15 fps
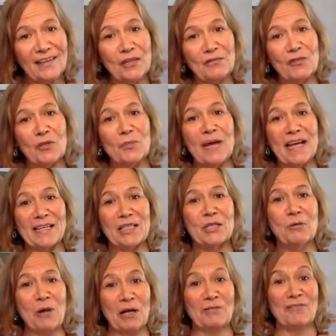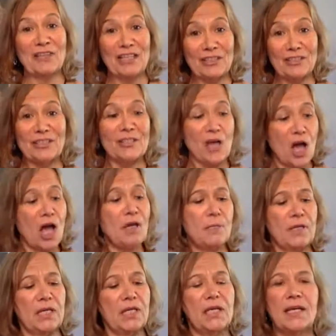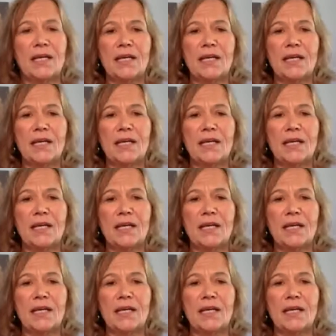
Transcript: over the past 12 years taught me.